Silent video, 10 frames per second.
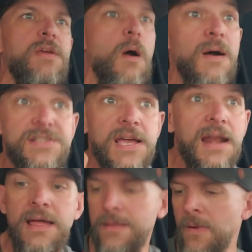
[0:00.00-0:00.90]
You always got
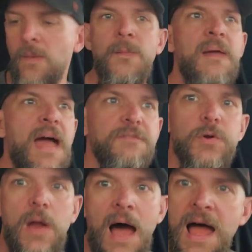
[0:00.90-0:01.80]
to have
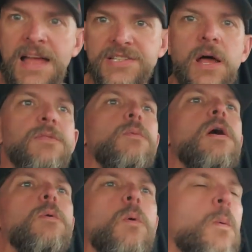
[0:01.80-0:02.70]
your eyes on the
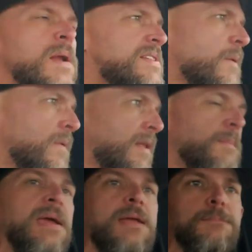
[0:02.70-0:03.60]
road. Well, what does that really
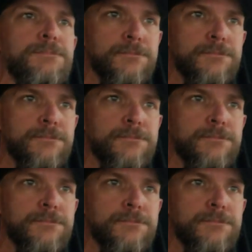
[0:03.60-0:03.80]
mean?